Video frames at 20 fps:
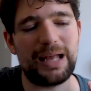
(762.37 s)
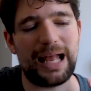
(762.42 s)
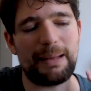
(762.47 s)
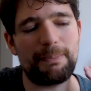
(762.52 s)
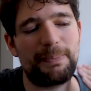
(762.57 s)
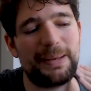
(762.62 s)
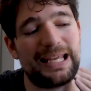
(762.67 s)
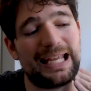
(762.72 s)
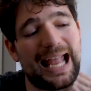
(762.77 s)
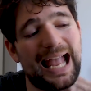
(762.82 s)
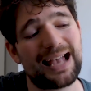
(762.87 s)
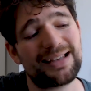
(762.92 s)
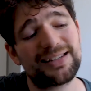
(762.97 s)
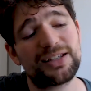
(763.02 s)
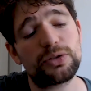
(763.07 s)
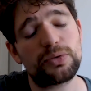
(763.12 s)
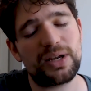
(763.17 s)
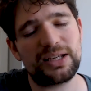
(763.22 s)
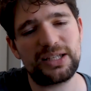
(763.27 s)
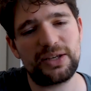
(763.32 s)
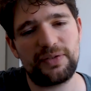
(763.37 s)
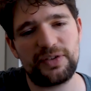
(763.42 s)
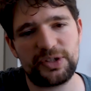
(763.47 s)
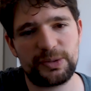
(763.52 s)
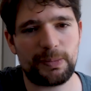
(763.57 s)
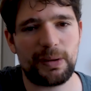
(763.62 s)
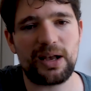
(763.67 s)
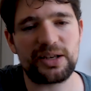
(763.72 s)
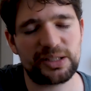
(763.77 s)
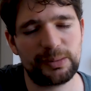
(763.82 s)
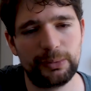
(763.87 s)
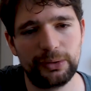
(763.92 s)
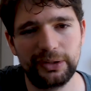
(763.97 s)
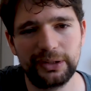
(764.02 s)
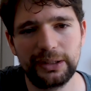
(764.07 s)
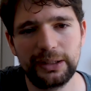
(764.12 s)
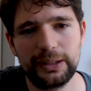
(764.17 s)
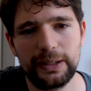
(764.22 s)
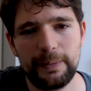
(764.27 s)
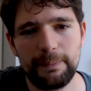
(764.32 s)
being as aggressive as
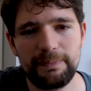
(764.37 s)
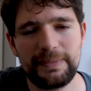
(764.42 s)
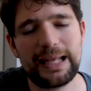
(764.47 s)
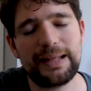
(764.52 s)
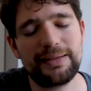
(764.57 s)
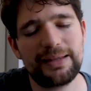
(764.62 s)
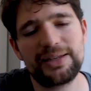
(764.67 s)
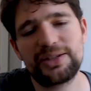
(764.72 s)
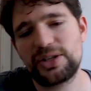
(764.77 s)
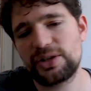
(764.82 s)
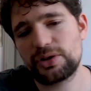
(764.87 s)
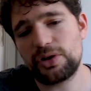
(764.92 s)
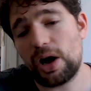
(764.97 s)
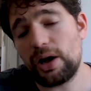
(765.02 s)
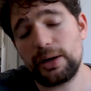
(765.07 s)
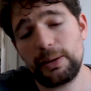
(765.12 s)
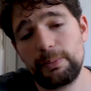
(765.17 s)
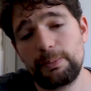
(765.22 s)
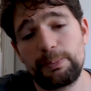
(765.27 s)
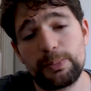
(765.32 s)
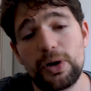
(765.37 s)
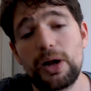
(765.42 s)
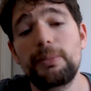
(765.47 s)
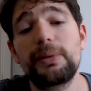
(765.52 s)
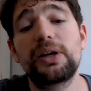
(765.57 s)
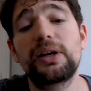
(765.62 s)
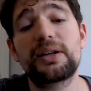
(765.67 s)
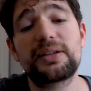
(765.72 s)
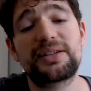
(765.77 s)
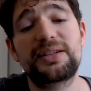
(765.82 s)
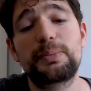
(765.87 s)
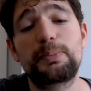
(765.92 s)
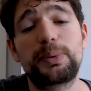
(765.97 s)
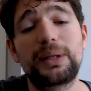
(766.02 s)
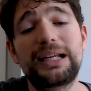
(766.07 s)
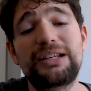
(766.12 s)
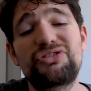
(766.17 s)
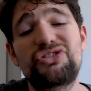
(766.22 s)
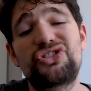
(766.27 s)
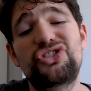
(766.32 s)
possible, then this is probably going to
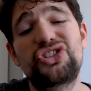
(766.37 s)
play